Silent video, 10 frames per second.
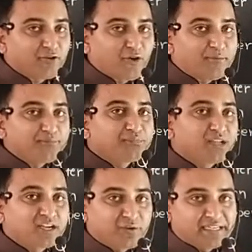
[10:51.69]

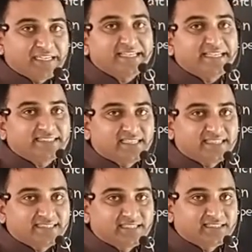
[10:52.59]
from 20 degrees
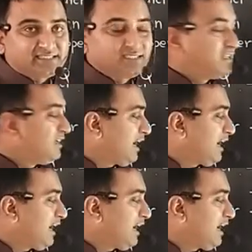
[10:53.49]
Celsius